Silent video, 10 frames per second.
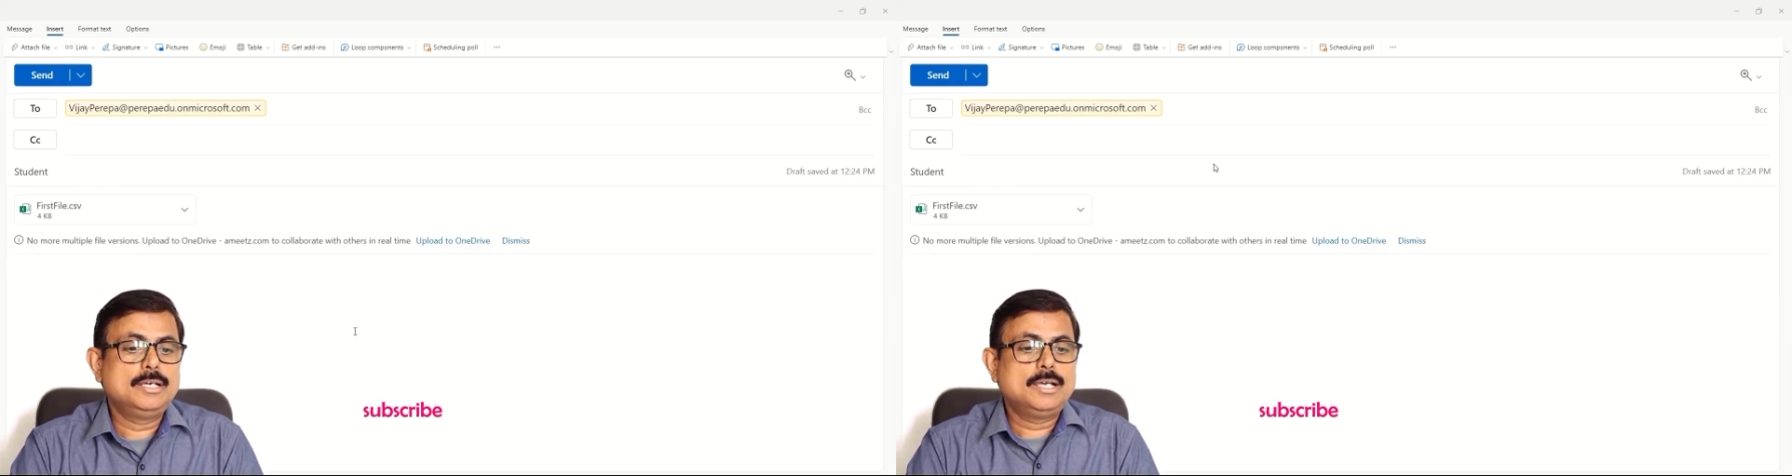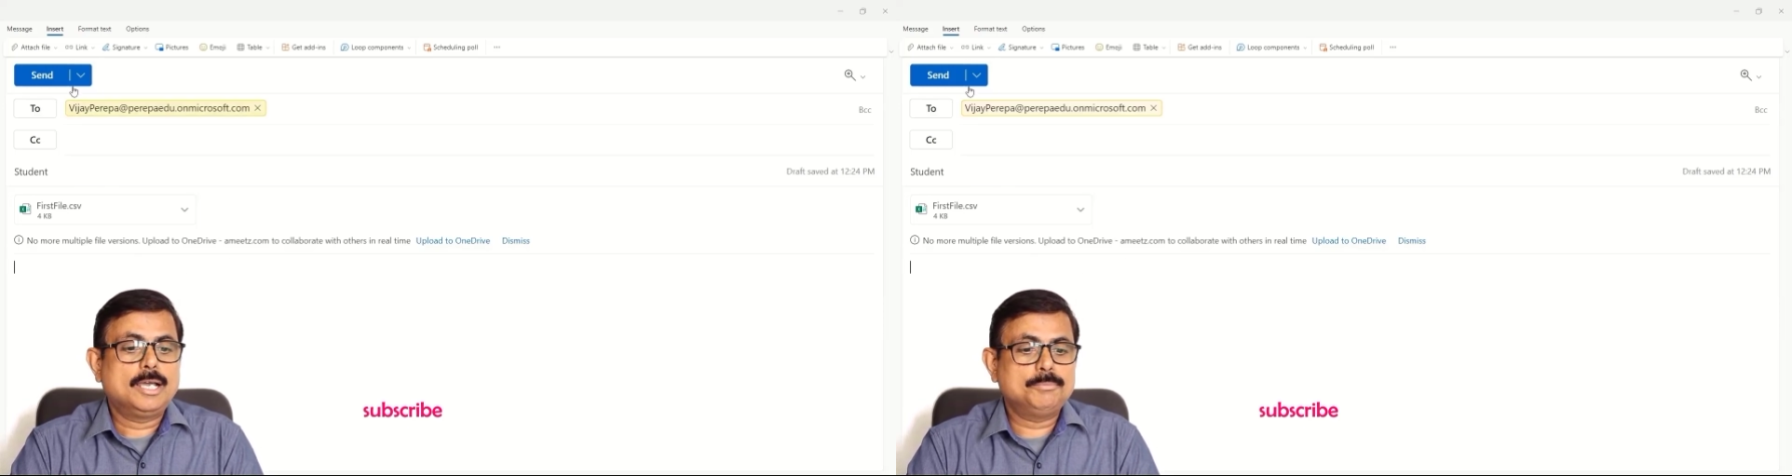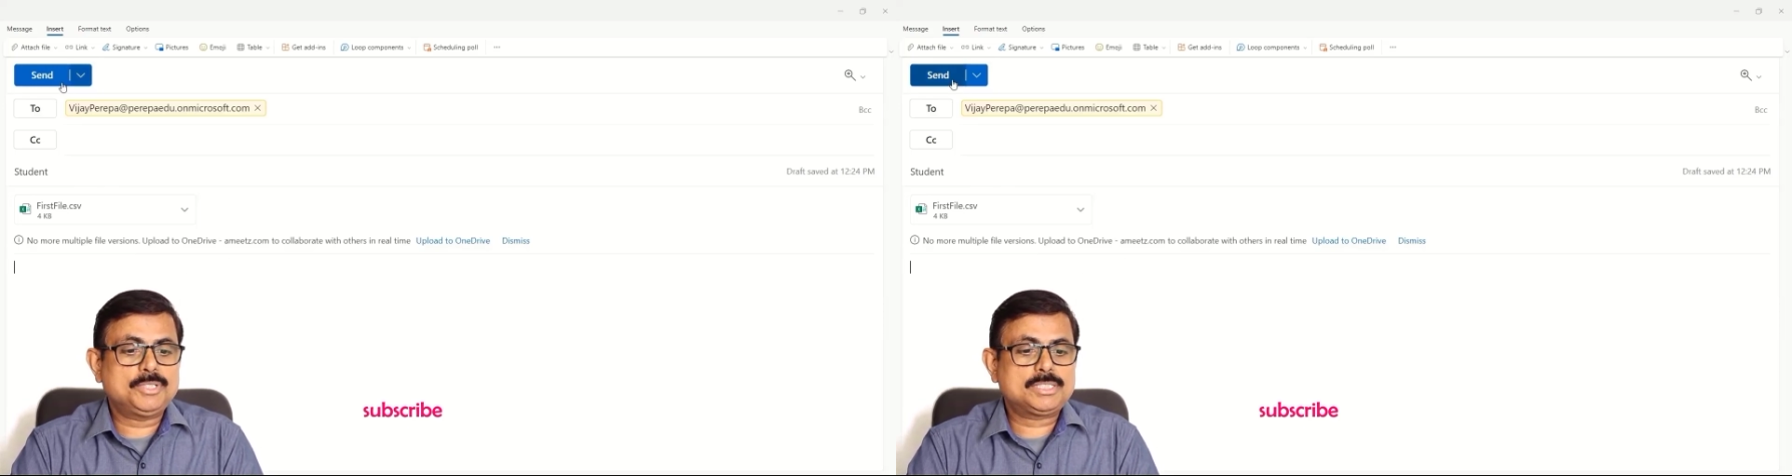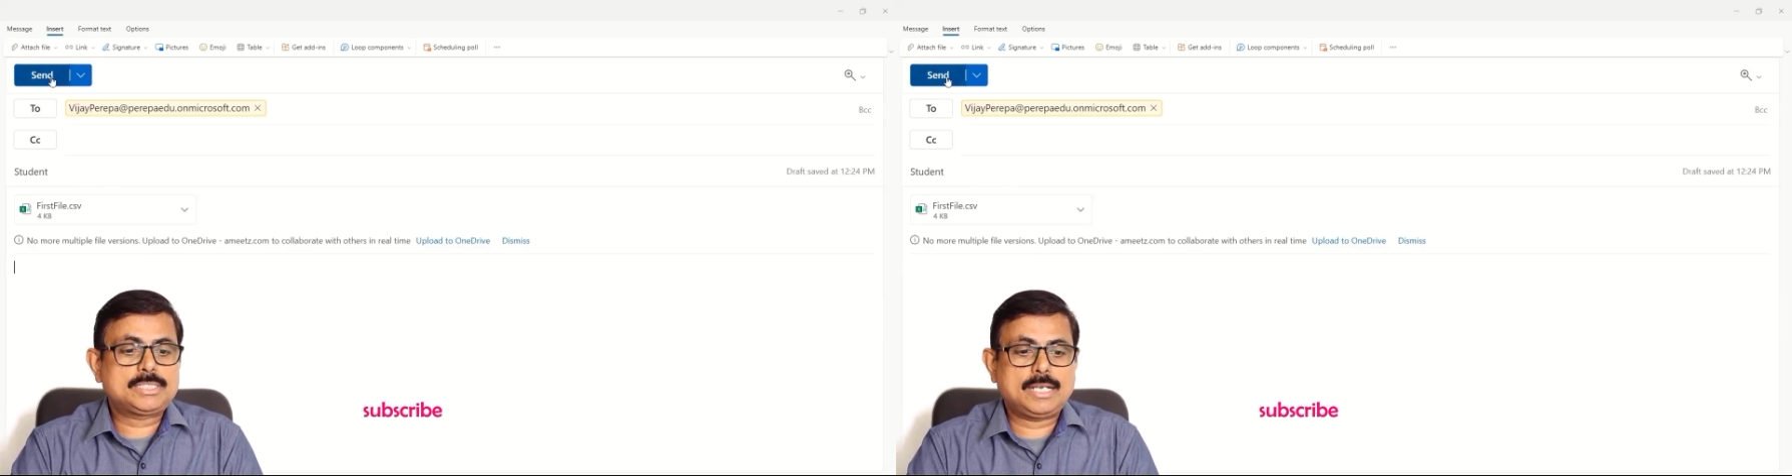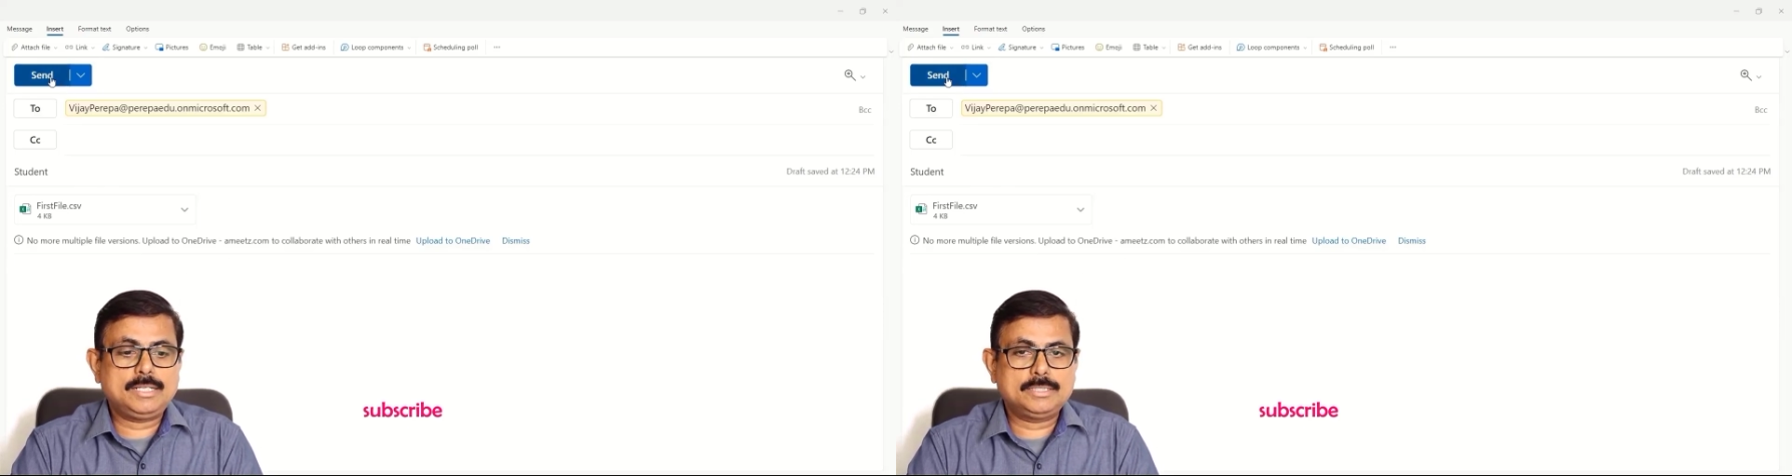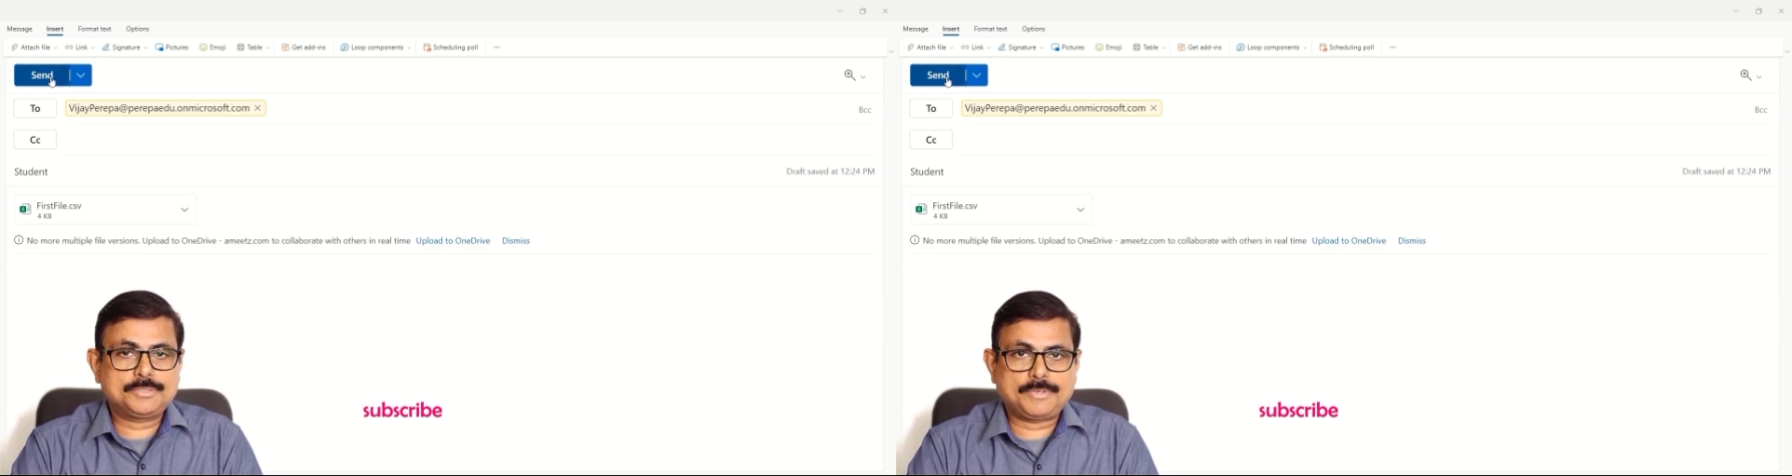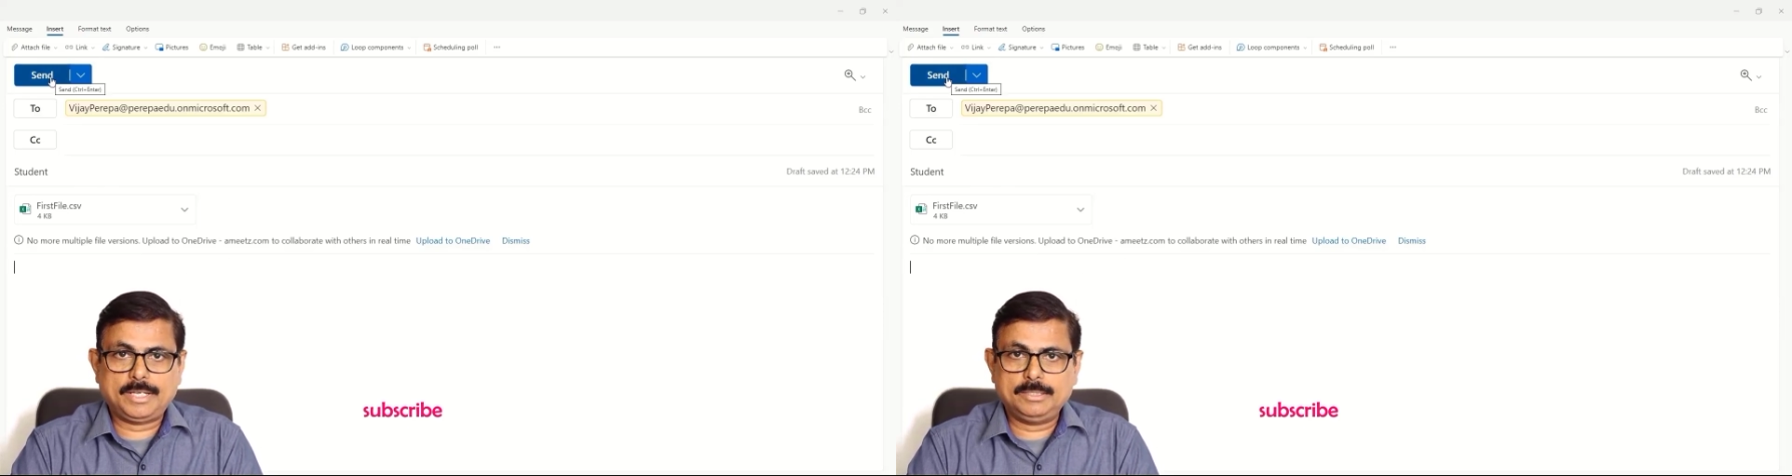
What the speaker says: I'm just sending this file.